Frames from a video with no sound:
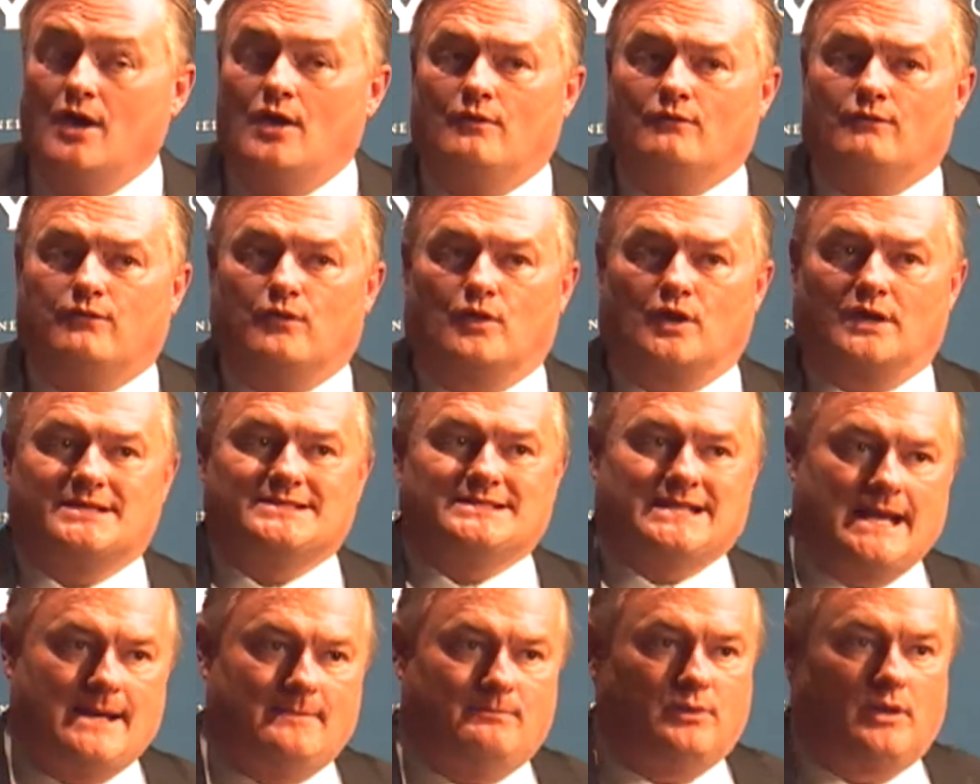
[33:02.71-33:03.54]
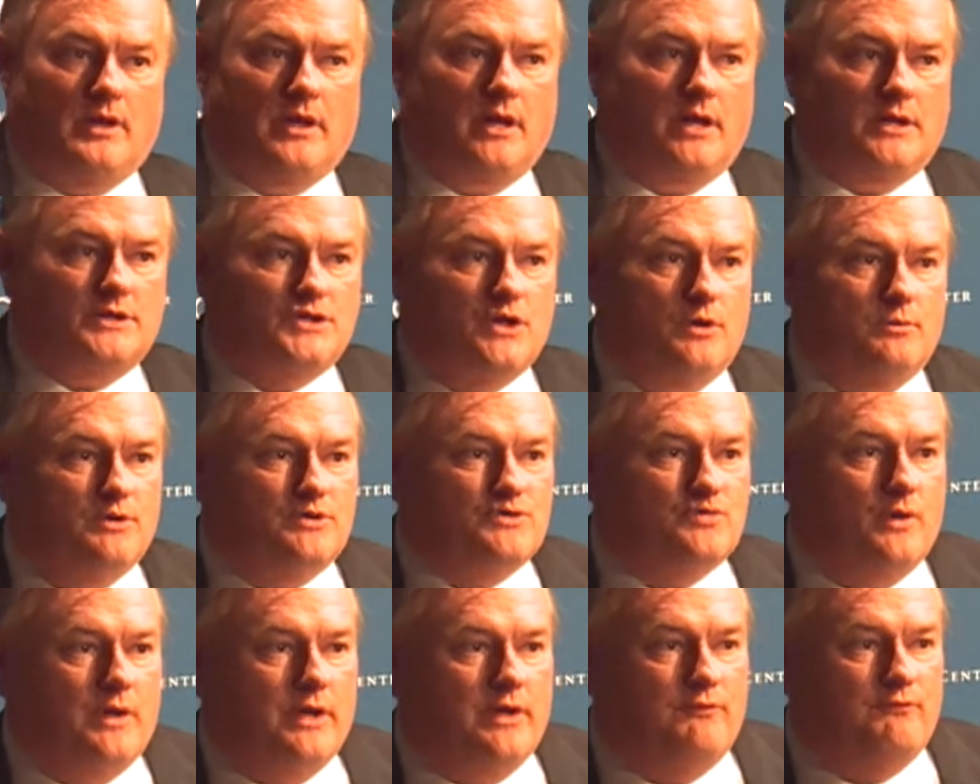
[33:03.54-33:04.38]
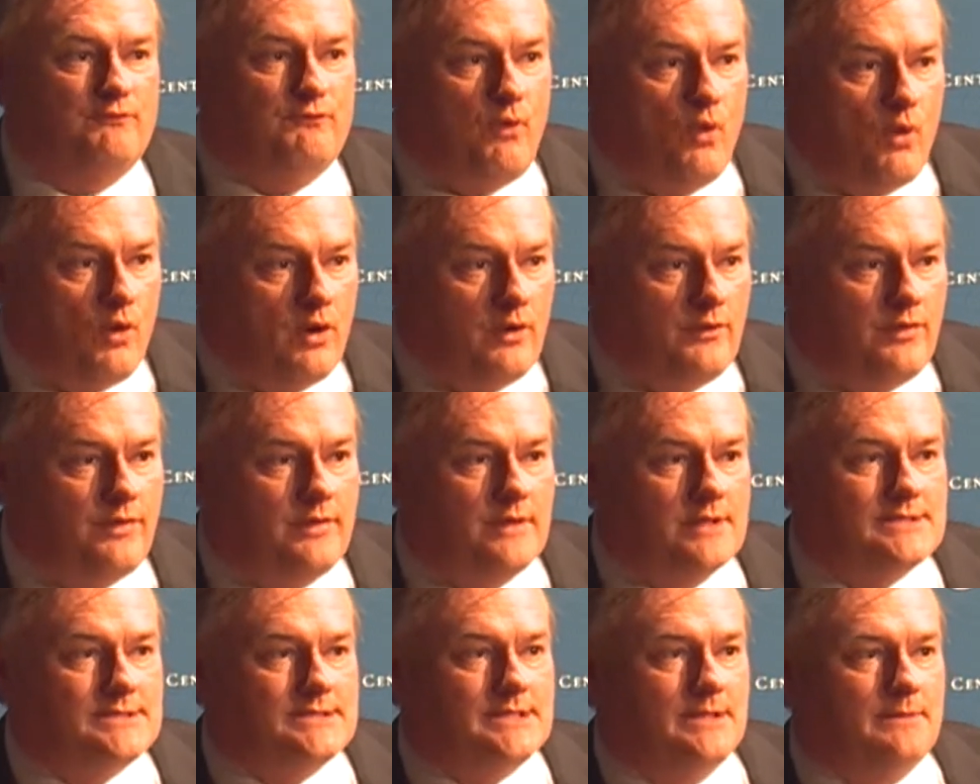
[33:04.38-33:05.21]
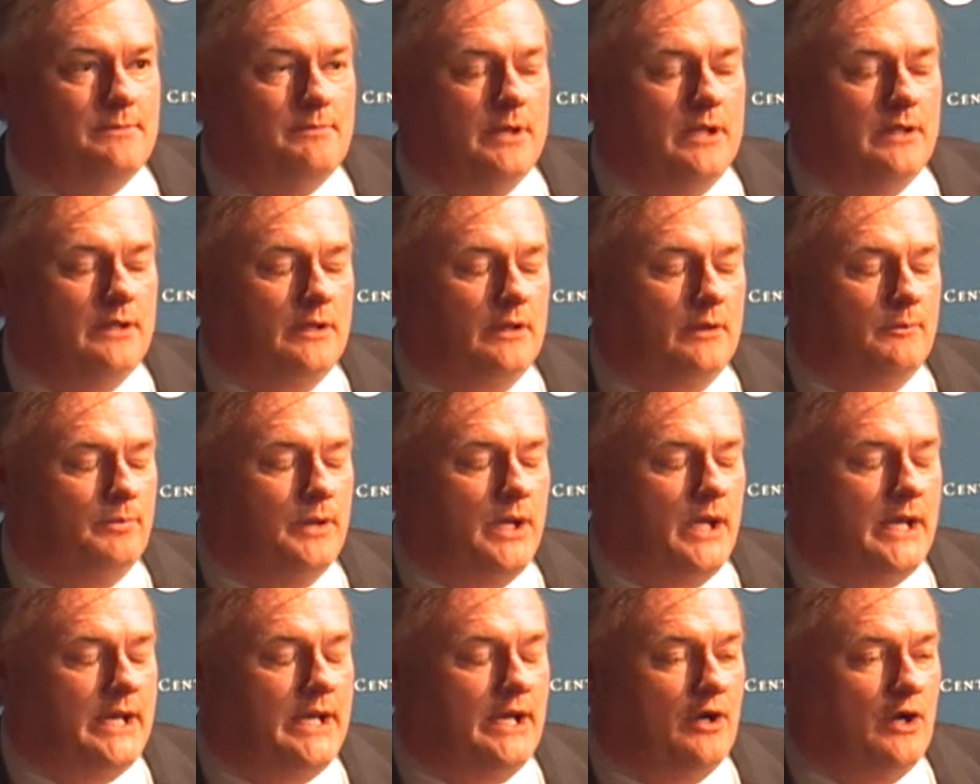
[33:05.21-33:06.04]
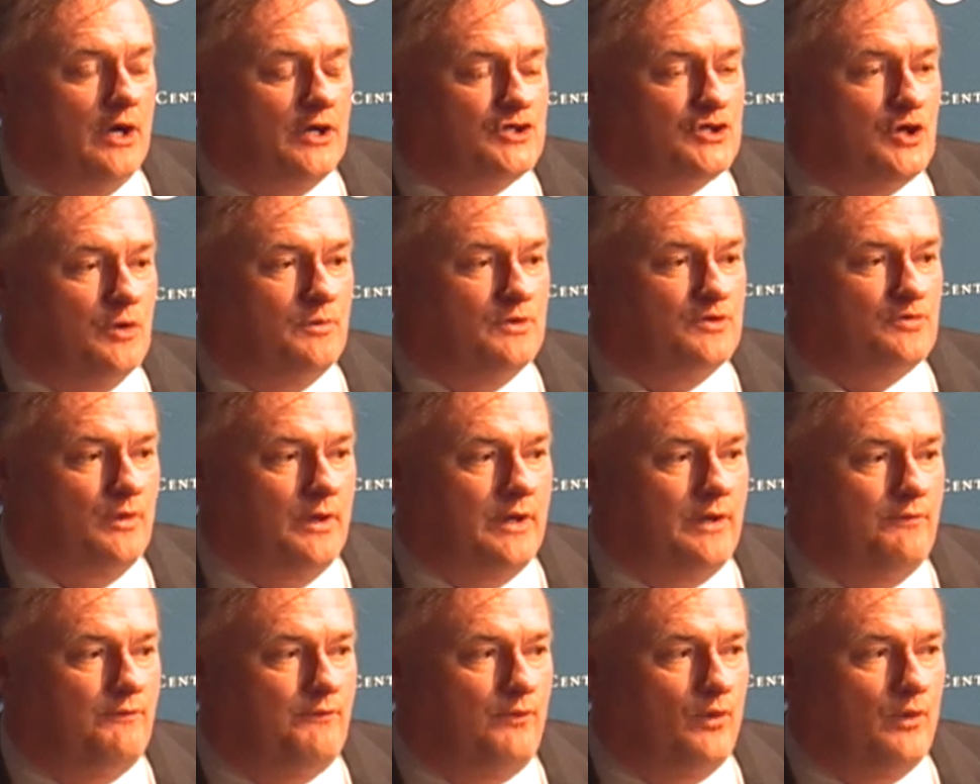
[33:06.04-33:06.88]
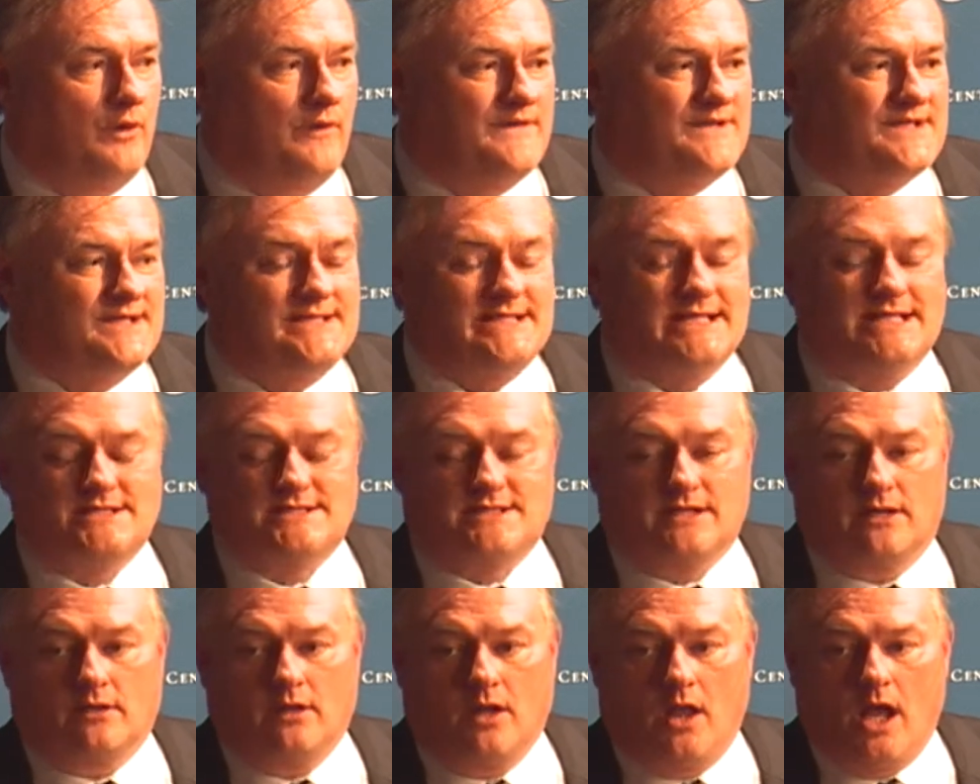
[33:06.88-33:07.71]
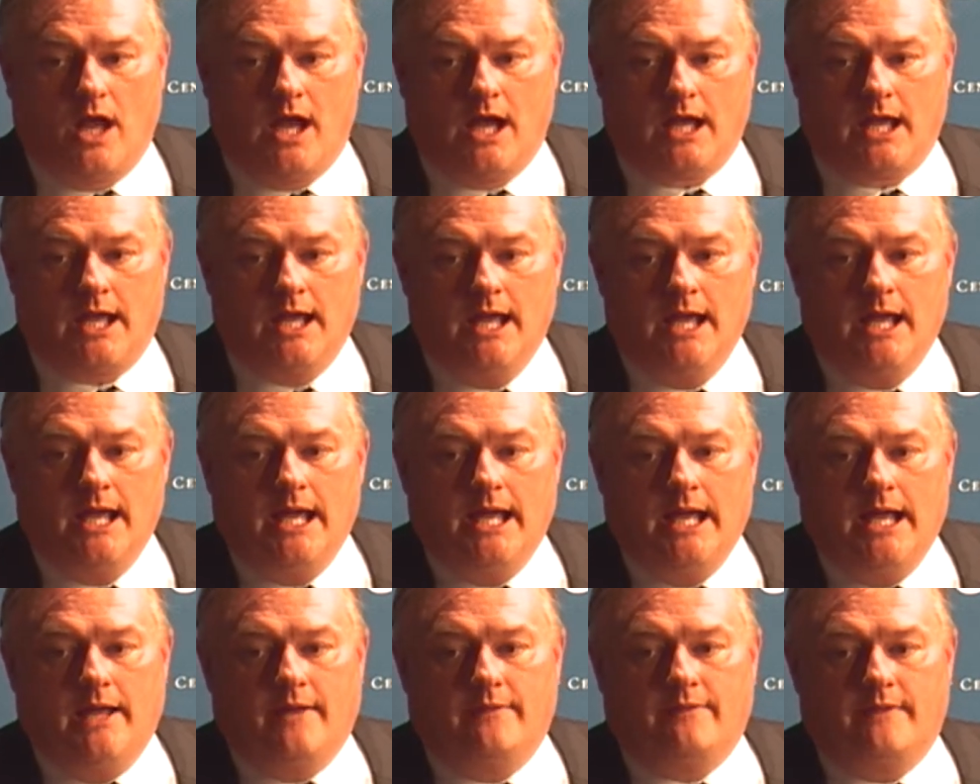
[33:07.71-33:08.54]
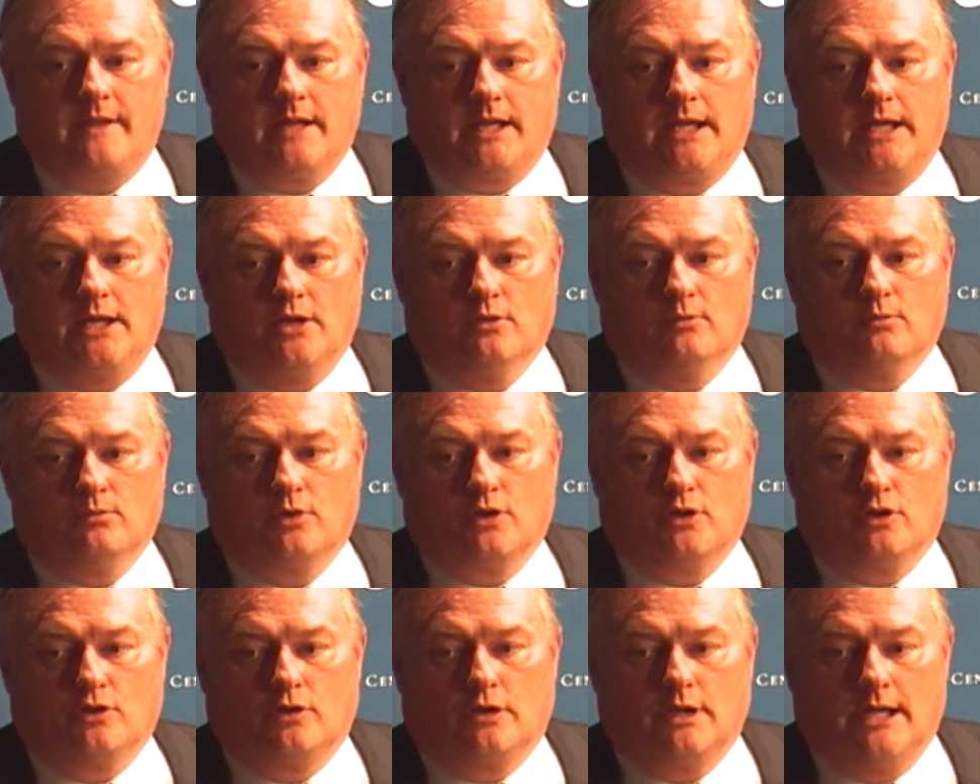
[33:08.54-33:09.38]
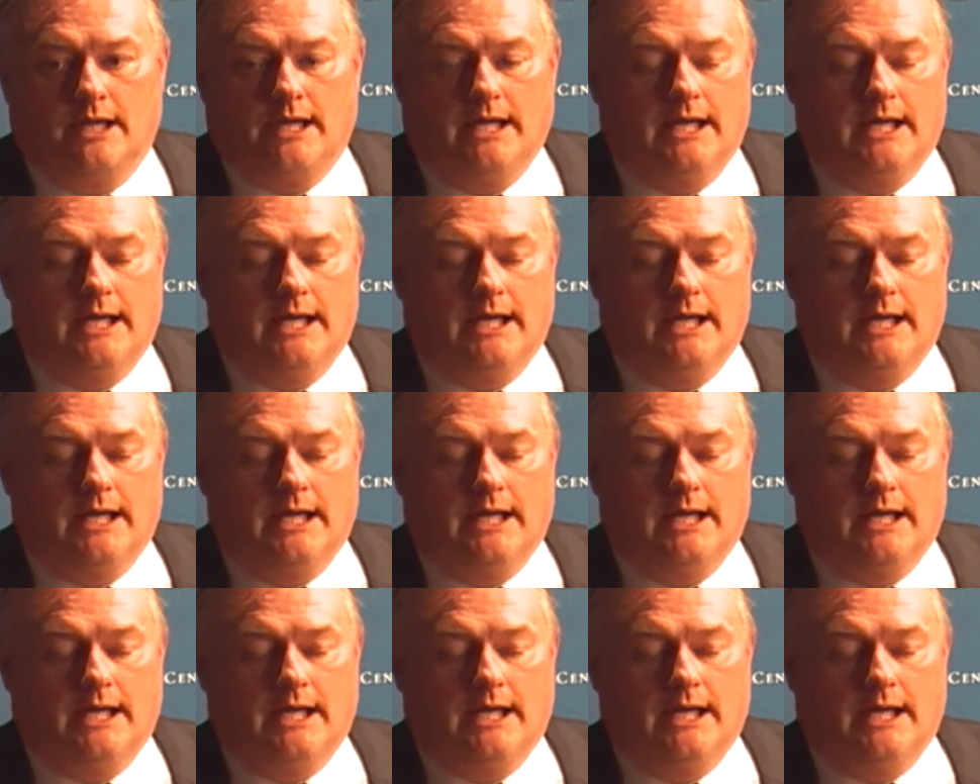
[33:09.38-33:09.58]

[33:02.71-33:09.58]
For example, on October 24th, this is a little plug here, October 24th, 6 o'clock at the Gilmer